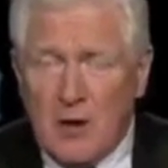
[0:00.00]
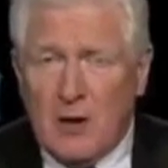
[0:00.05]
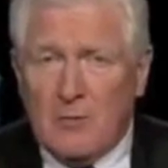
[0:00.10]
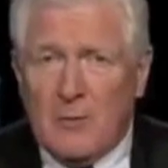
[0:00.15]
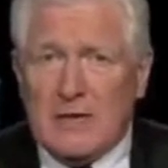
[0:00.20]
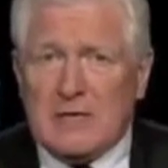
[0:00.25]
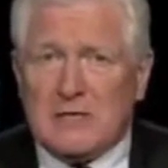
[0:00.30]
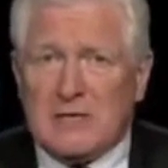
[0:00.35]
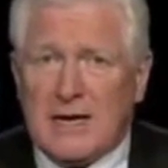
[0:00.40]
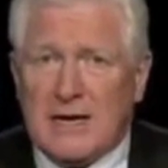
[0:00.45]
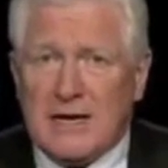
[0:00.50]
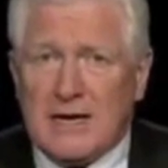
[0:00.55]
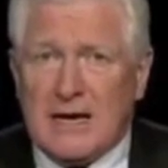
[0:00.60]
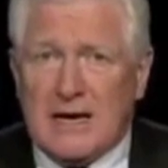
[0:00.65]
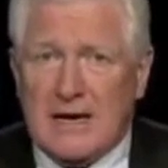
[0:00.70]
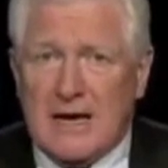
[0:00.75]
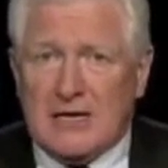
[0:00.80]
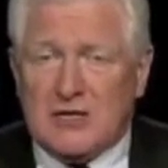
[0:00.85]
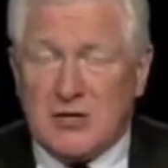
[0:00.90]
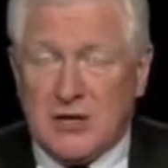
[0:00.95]
Nobody's going
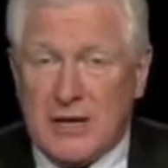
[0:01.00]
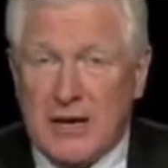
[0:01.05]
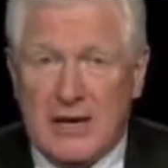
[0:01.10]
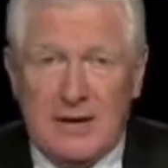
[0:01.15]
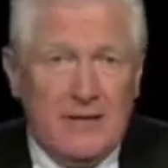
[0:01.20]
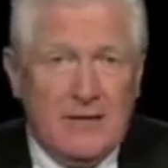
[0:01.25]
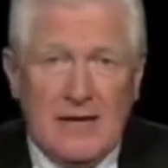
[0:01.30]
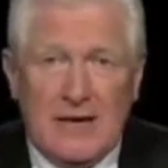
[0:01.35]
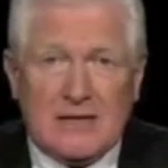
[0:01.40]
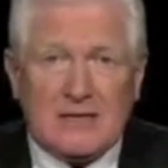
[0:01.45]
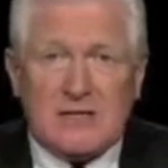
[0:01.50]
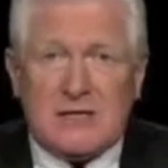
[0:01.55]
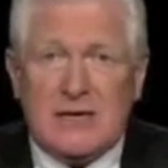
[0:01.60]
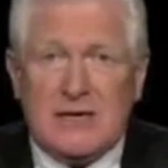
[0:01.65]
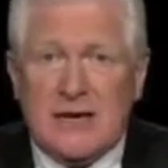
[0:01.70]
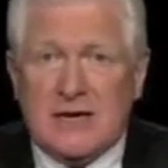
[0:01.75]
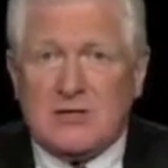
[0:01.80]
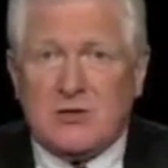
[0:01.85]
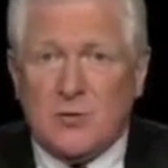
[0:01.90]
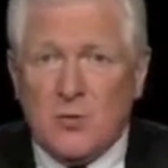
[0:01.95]
to get educated, and that's
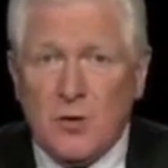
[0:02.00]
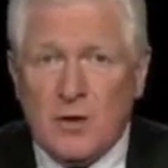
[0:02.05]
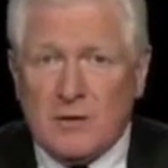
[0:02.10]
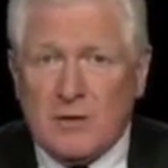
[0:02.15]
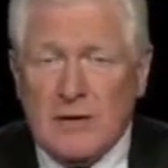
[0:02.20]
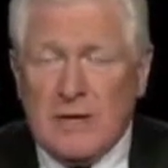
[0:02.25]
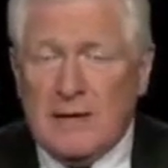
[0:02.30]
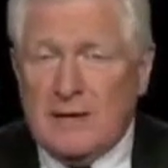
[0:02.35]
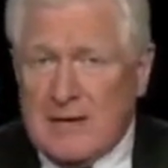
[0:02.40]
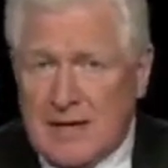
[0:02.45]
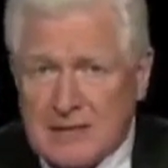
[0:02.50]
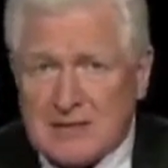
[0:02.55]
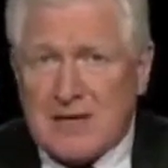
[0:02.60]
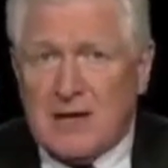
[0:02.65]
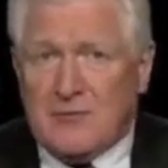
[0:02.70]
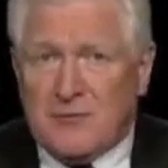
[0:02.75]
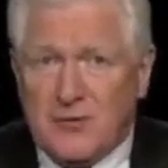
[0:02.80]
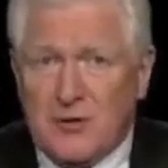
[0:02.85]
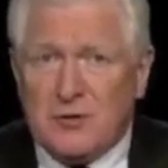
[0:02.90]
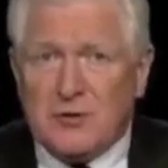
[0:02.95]
the next work.
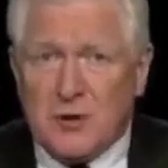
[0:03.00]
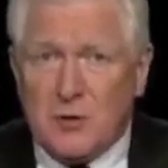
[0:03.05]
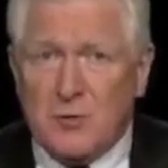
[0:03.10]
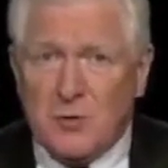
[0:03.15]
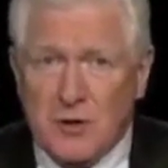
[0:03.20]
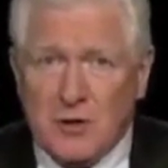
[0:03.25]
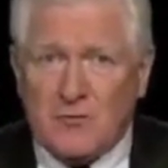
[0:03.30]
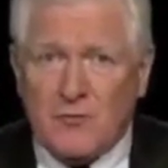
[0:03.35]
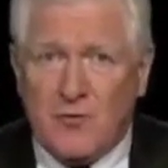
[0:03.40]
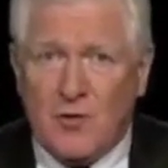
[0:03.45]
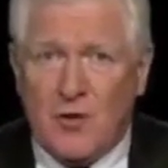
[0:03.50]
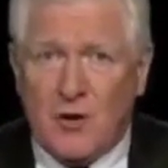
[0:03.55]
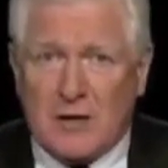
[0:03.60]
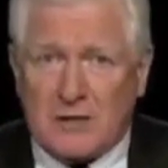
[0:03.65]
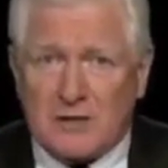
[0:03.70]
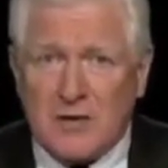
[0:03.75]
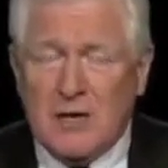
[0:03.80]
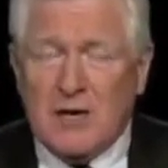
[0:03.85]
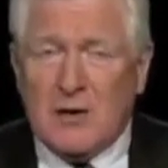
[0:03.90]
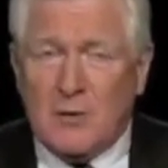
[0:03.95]
That's our future
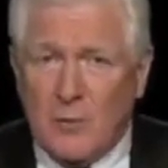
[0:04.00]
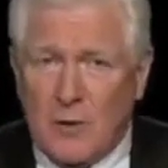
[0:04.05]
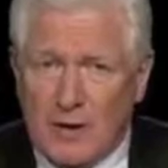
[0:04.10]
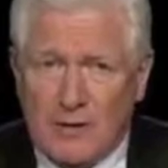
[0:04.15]
workforce.